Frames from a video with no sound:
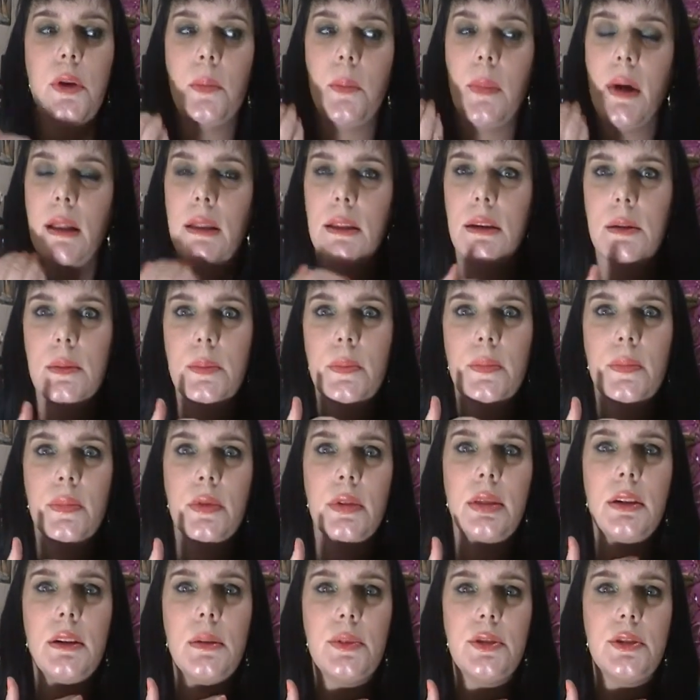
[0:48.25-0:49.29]
And my
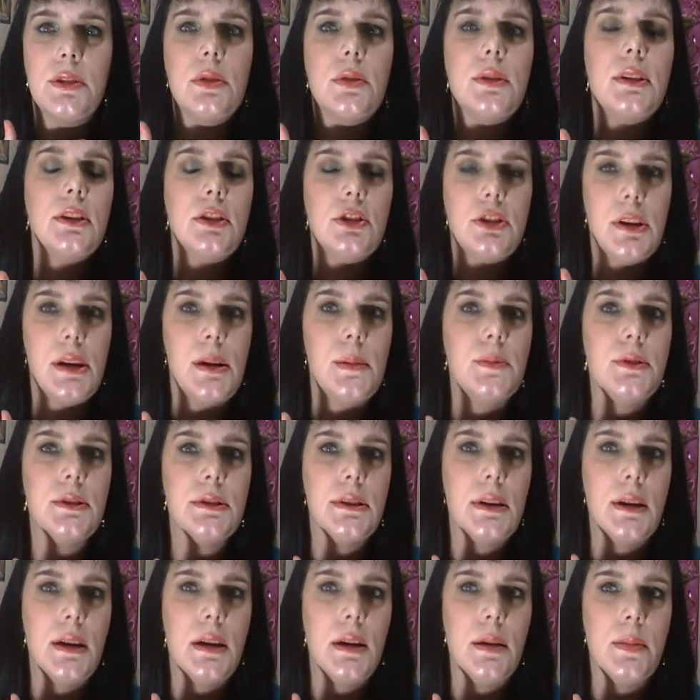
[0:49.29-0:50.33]
lips do get chapped
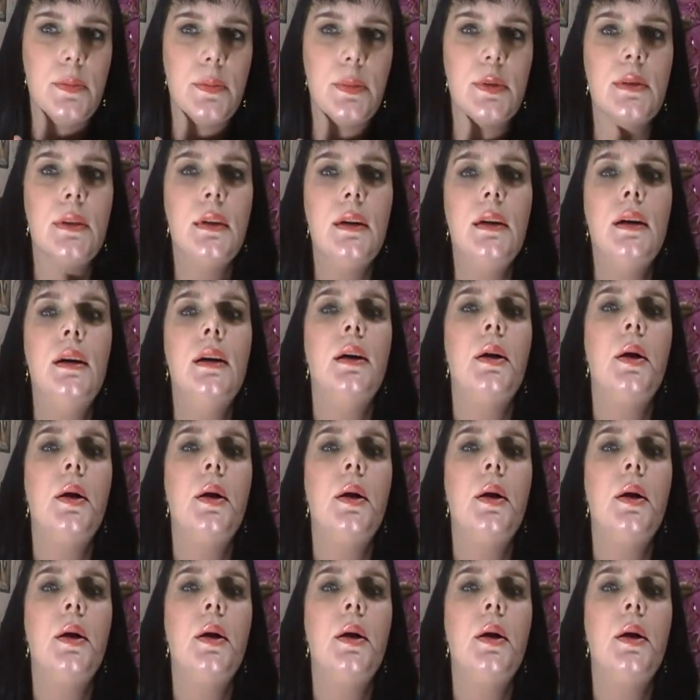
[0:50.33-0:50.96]
at times.